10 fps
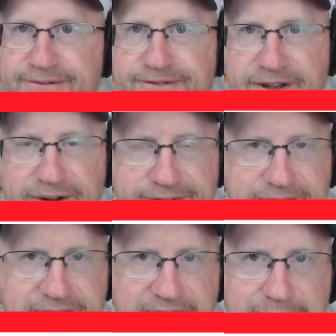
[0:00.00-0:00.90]

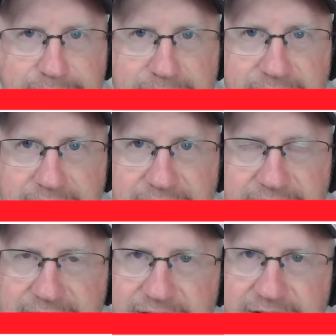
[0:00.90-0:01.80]
$15
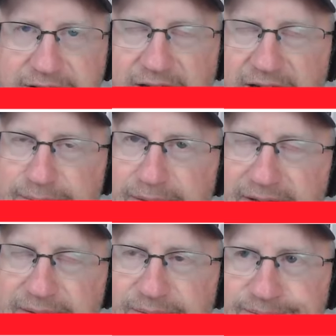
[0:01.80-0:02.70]
million, I
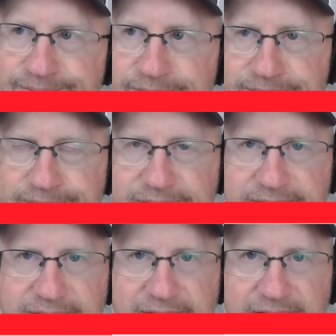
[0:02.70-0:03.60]
mean,
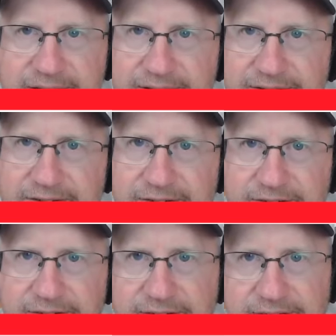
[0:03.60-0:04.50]
ish.